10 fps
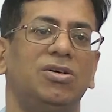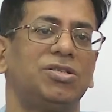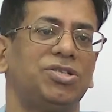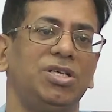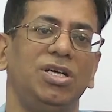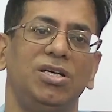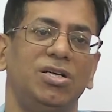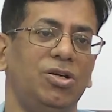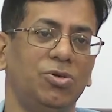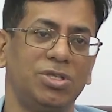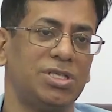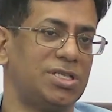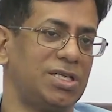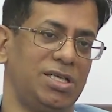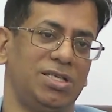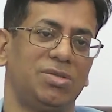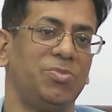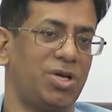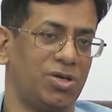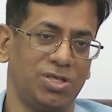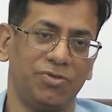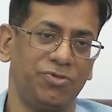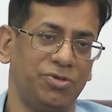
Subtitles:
or she loses the case because of